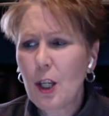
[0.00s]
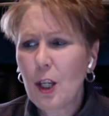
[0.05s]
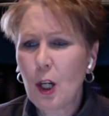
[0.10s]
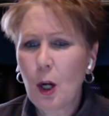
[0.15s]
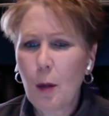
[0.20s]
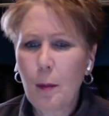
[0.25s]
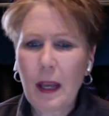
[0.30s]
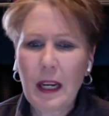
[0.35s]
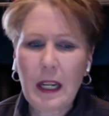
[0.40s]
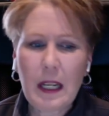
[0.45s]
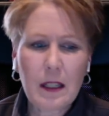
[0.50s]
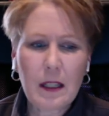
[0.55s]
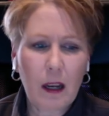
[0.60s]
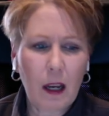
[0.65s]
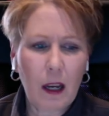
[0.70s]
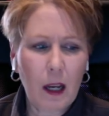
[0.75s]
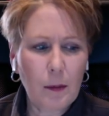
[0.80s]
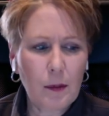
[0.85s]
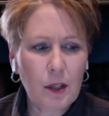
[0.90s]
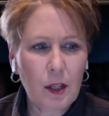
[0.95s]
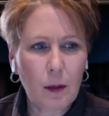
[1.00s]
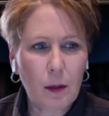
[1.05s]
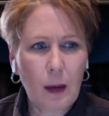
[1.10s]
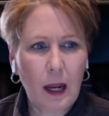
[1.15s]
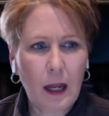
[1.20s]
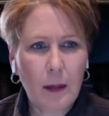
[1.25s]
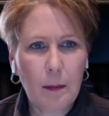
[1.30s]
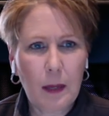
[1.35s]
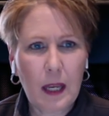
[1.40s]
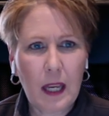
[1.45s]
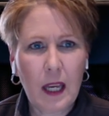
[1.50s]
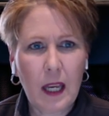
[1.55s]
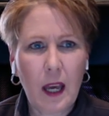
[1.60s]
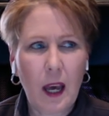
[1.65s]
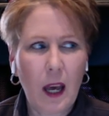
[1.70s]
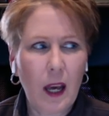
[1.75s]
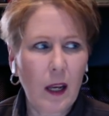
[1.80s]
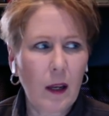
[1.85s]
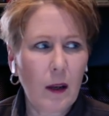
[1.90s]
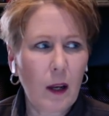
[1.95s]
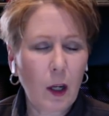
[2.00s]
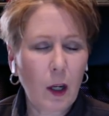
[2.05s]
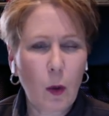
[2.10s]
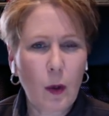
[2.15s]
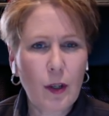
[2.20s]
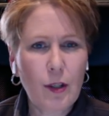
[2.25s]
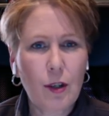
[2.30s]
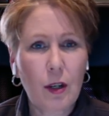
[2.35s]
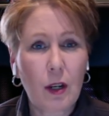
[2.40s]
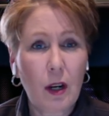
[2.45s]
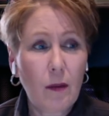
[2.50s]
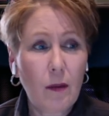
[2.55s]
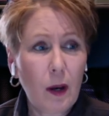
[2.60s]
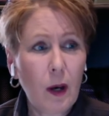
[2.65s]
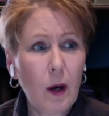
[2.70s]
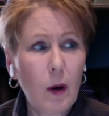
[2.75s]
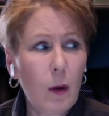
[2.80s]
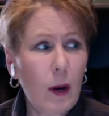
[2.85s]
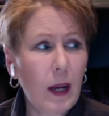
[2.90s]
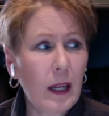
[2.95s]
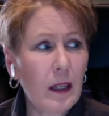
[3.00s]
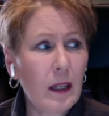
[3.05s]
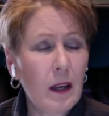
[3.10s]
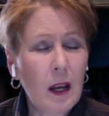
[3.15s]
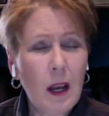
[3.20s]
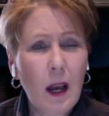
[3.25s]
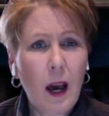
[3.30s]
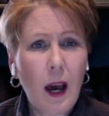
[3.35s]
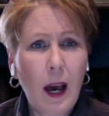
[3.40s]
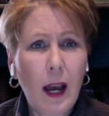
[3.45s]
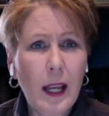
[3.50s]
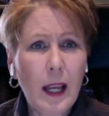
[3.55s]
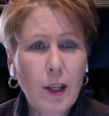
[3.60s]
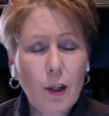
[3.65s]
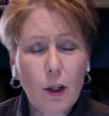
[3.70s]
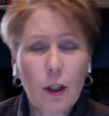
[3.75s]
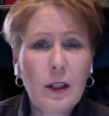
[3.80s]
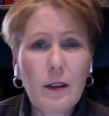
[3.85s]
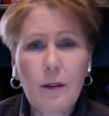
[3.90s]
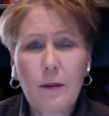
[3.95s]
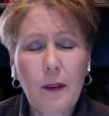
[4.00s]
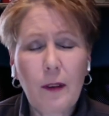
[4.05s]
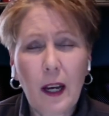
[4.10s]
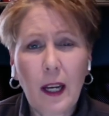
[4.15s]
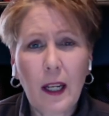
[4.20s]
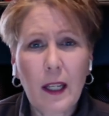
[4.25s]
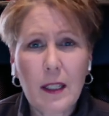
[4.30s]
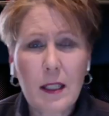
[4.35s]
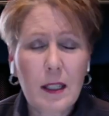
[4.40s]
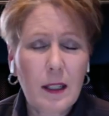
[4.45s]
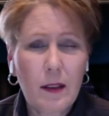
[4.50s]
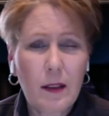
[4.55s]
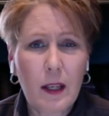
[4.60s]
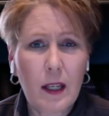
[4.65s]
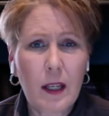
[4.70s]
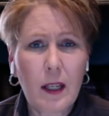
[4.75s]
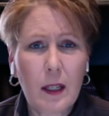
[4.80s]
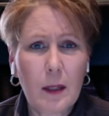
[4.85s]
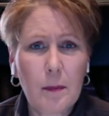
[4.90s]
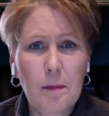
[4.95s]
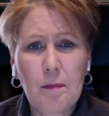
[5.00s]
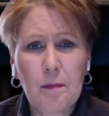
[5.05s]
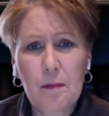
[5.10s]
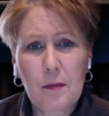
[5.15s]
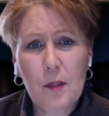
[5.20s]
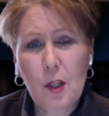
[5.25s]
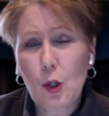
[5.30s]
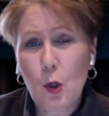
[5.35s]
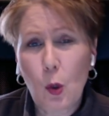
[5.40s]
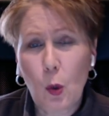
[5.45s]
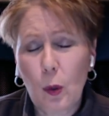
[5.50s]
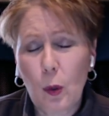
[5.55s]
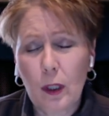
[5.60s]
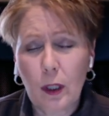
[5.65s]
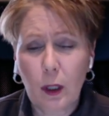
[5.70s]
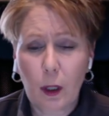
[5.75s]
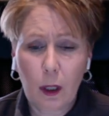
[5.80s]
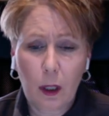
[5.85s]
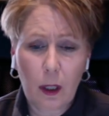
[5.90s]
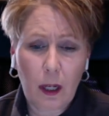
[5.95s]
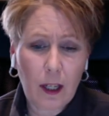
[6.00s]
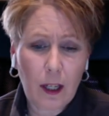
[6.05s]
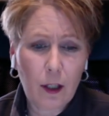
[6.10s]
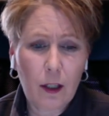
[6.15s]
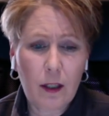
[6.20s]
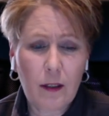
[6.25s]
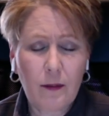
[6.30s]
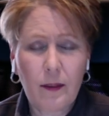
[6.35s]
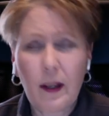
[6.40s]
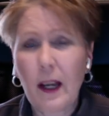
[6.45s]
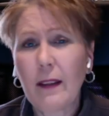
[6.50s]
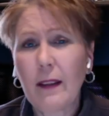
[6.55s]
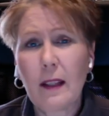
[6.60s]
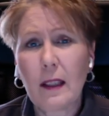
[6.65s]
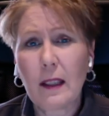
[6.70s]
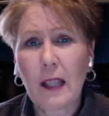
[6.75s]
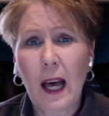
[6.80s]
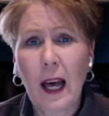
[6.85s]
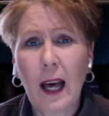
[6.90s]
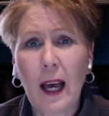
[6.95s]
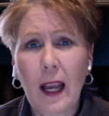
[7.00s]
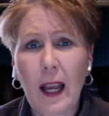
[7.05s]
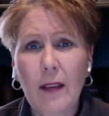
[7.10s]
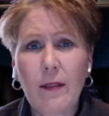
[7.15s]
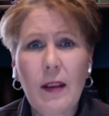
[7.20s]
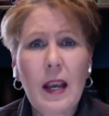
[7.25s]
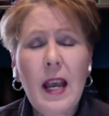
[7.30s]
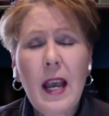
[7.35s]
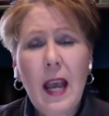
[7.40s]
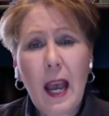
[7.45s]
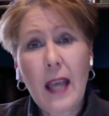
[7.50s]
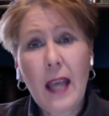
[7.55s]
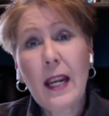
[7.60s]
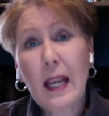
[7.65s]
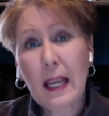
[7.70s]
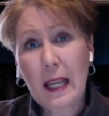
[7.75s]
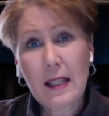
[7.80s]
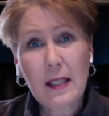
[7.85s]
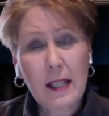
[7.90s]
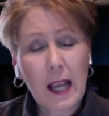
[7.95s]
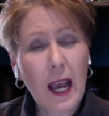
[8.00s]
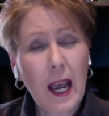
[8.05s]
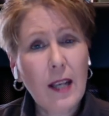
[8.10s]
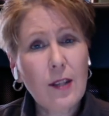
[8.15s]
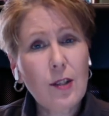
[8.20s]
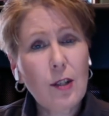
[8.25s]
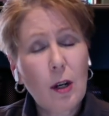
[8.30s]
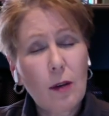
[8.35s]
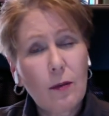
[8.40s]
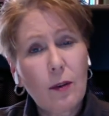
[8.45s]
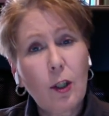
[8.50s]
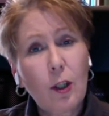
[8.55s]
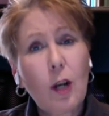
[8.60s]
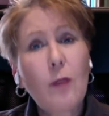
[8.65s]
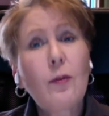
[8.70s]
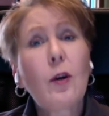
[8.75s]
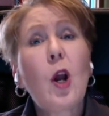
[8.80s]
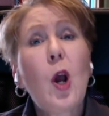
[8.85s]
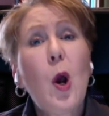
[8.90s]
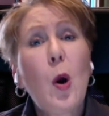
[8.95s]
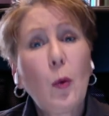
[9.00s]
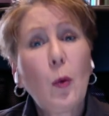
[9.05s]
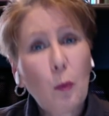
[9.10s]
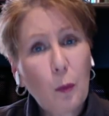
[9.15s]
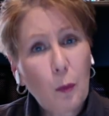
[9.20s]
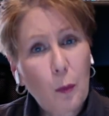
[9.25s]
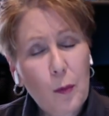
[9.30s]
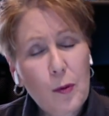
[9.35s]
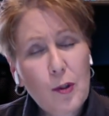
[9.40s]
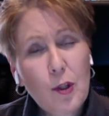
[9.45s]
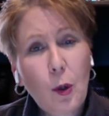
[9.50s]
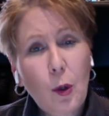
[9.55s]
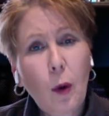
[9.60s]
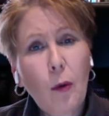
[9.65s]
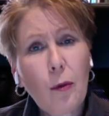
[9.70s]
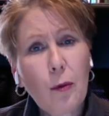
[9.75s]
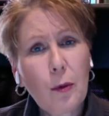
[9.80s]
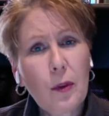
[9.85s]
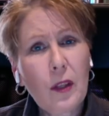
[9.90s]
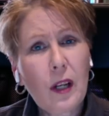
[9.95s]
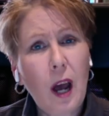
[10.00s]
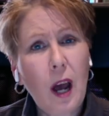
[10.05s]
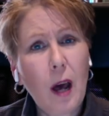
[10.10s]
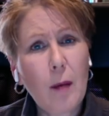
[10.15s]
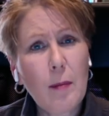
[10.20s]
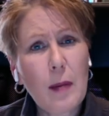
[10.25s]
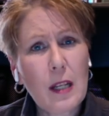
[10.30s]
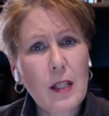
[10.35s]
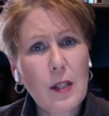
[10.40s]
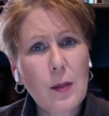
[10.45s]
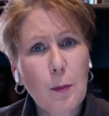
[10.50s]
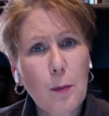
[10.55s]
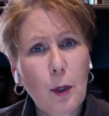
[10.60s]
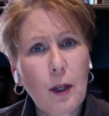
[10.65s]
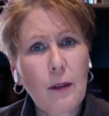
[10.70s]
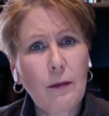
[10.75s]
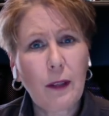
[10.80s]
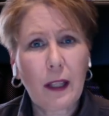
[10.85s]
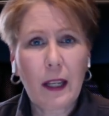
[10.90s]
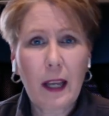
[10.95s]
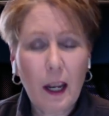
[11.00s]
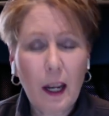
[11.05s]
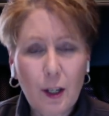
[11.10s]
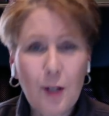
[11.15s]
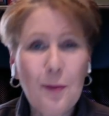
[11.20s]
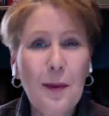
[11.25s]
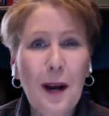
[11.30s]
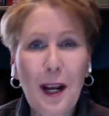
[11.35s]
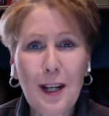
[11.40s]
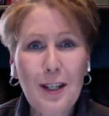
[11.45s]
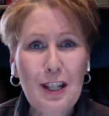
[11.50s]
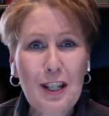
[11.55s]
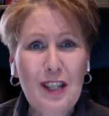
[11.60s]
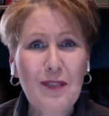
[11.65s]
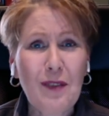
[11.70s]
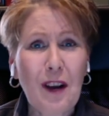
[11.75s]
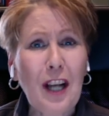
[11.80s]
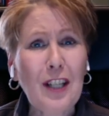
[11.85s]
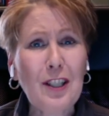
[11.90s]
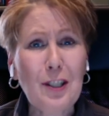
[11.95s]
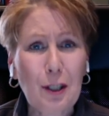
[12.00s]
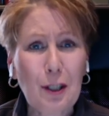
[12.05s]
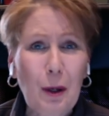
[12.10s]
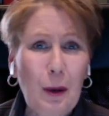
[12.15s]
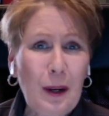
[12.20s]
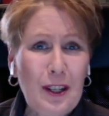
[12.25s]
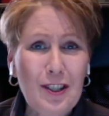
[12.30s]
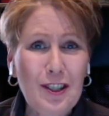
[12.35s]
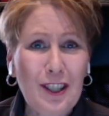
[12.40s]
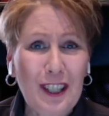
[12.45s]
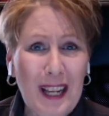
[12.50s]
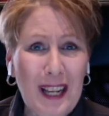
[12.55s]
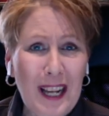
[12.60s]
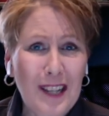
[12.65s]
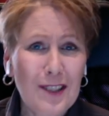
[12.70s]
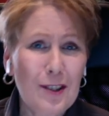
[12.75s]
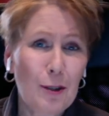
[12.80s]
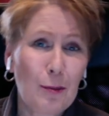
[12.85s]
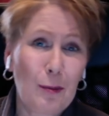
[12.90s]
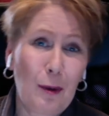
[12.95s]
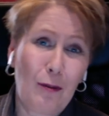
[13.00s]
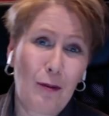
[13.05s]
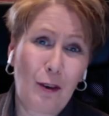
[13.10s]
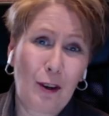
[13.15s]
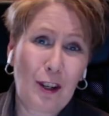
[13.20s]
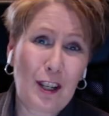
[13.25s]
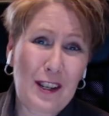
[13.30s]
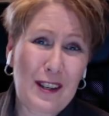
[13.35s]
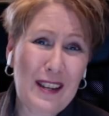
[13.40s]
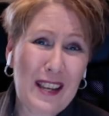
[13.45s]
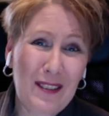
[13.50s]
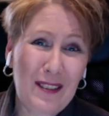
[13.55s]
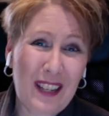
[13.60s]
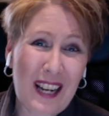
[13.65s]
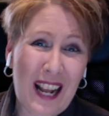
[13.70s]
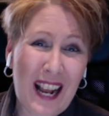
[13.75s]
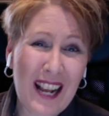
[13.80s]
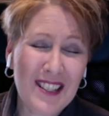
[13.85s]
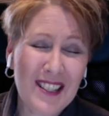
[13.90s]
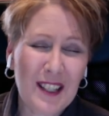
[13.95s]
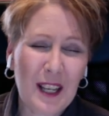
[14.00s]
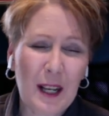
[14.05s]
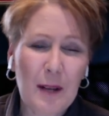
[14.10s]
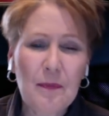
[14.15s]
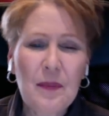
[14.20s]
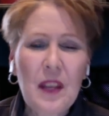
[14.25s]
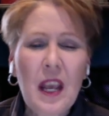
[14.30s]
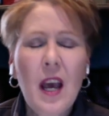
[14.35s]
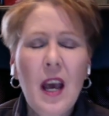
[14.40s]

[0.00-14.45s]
Many times there might be a question of, oh, I couldn't find the tutorial, or I couldn't find the live, and it gets asked over and over. Scroll through the comments briefly and you might just find your question answered before you even ask it.